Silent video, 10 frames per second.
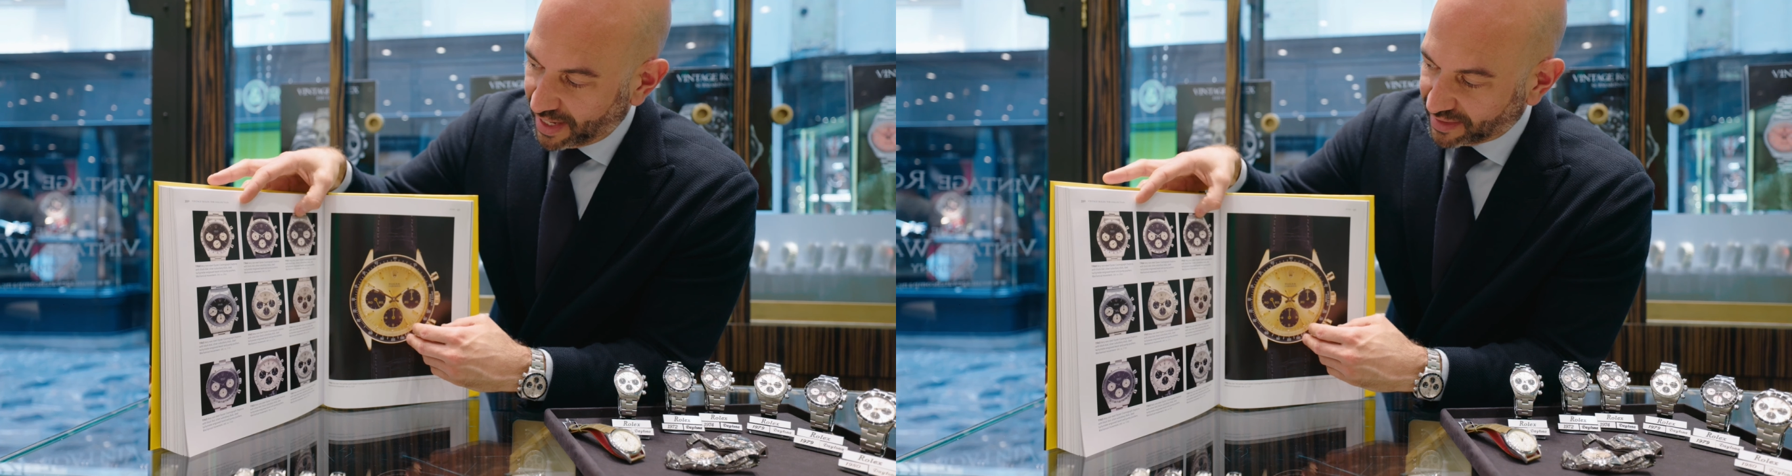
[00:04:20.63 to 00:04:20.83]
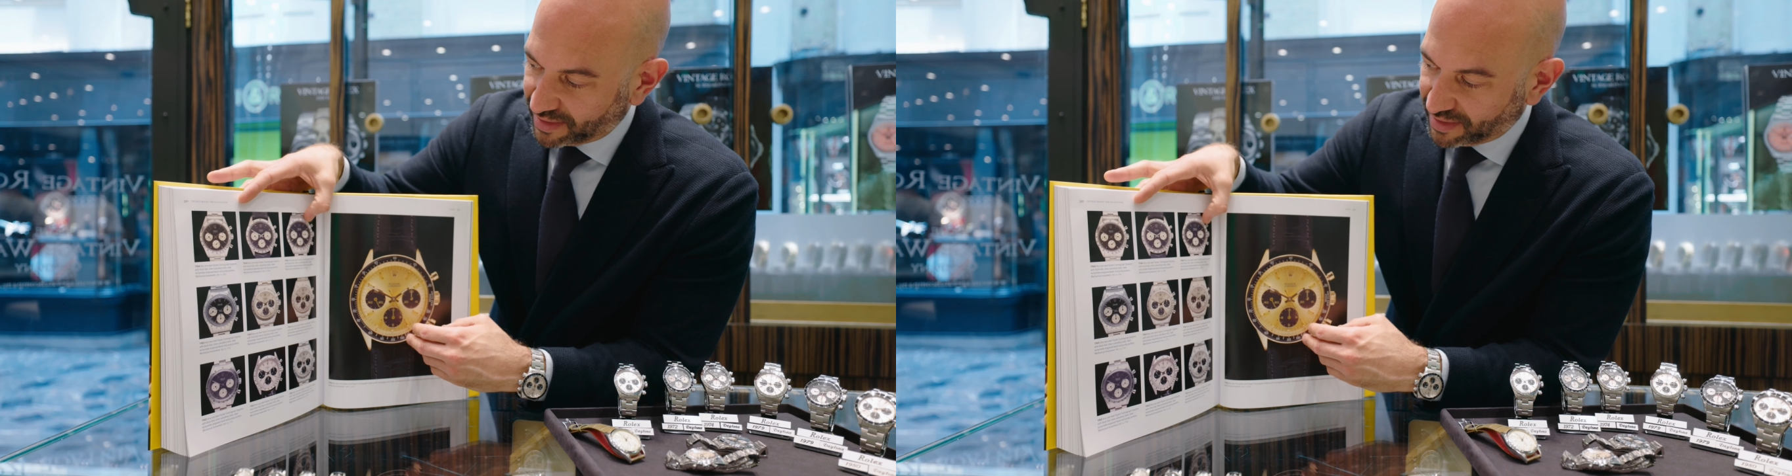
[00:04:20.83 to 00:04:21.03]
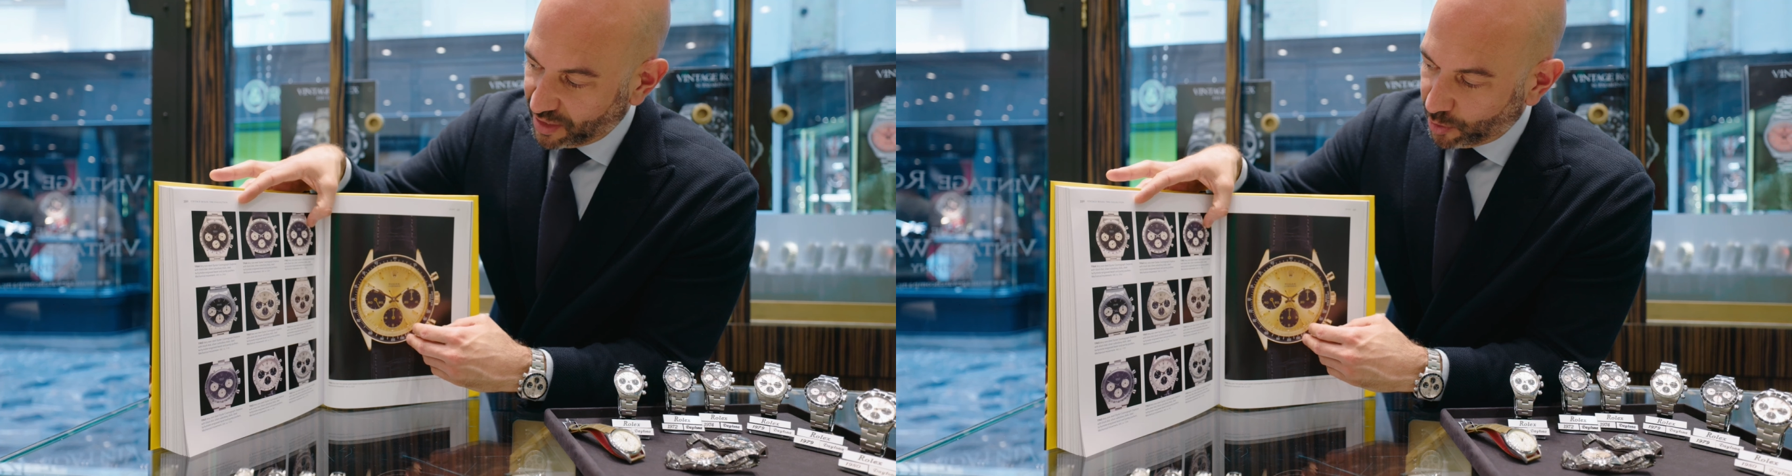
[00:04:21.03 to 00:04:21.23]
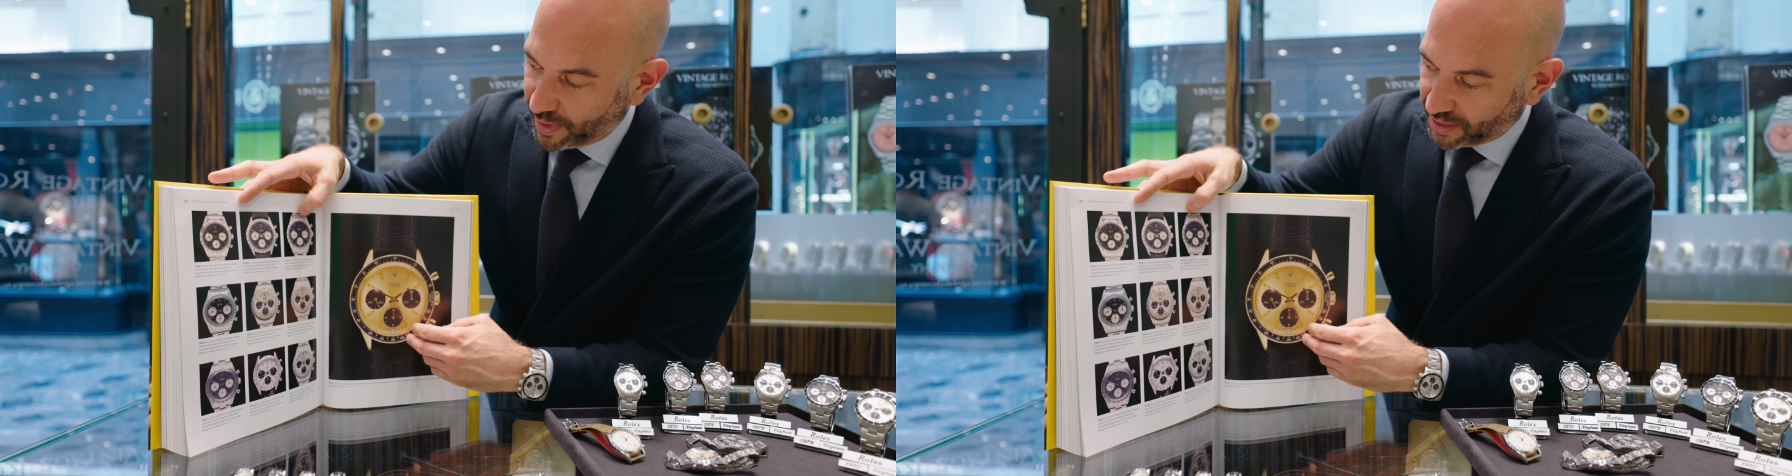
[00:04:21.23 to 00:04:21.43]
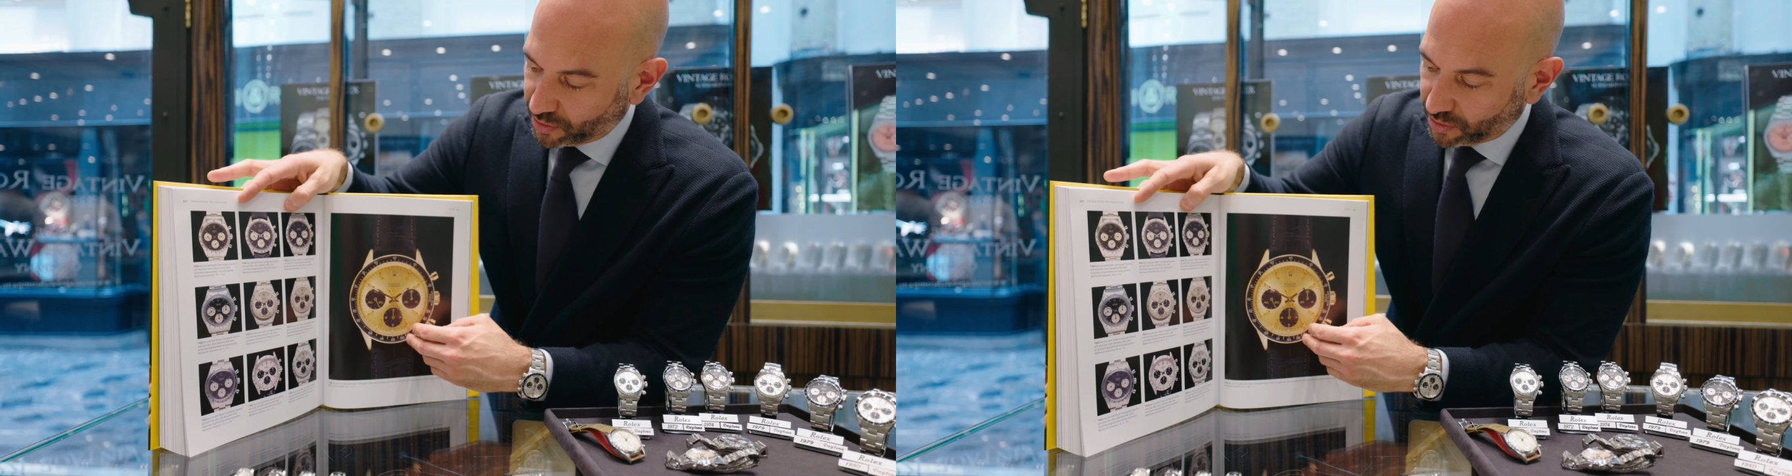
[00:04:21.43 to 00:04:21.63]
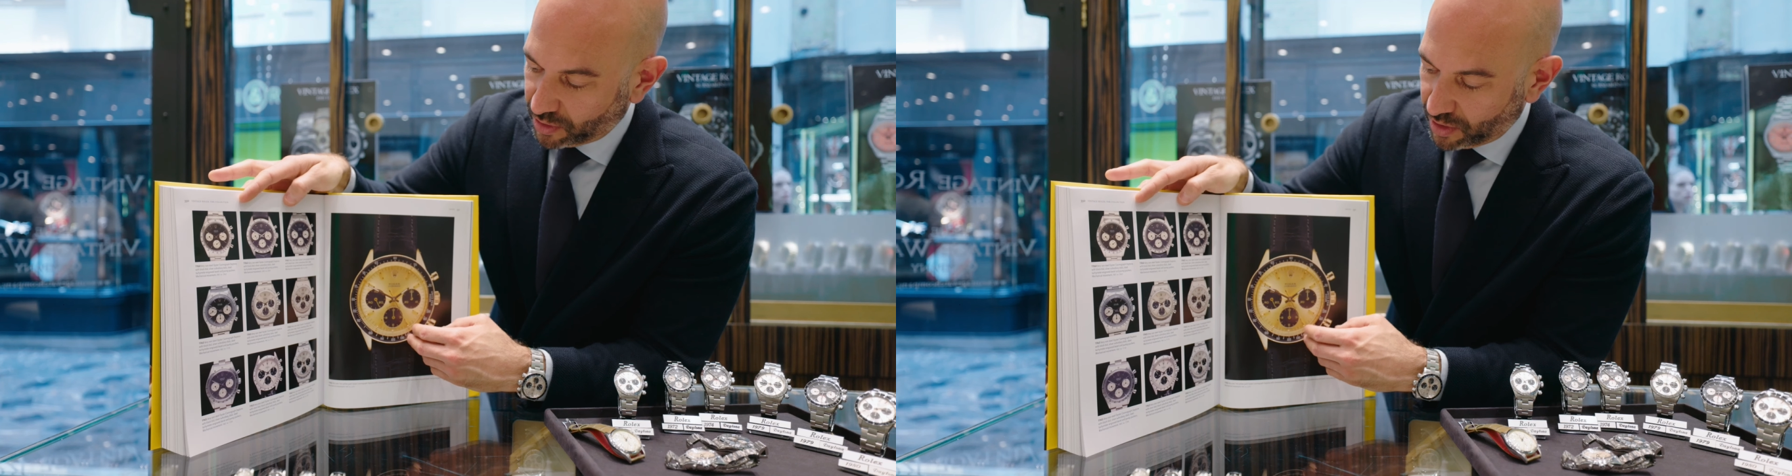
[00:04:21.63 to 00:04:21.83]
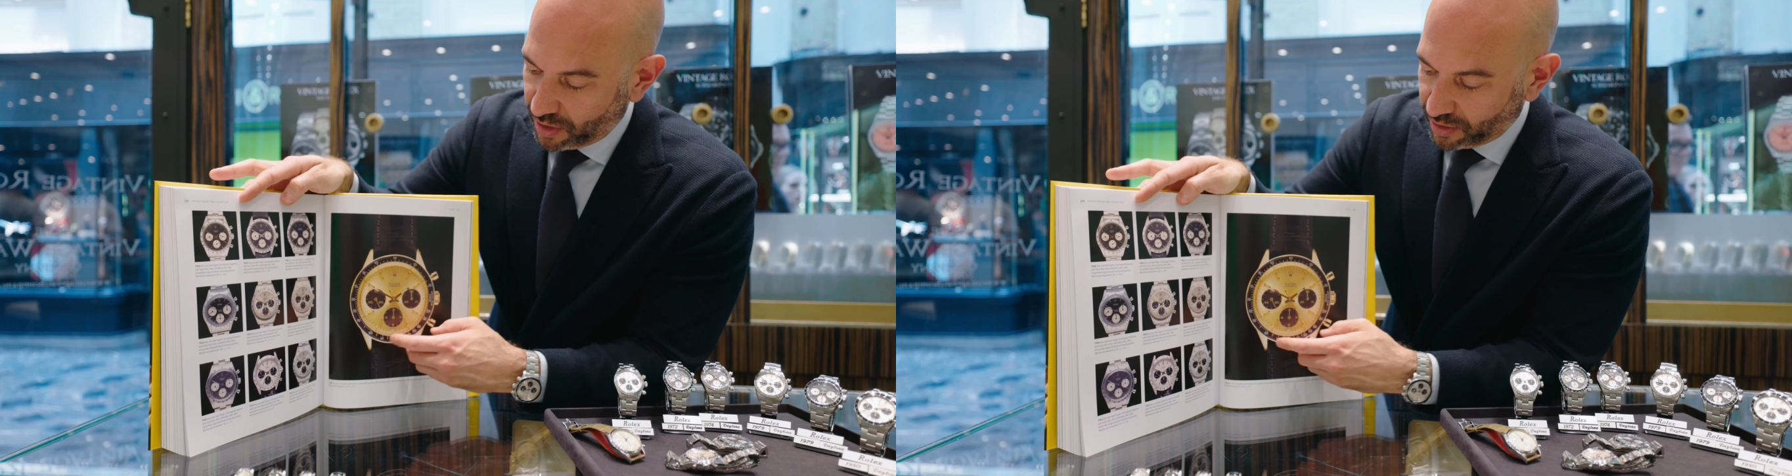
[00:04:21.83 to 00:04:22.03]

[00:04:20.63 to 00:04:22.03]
has the steel bezel,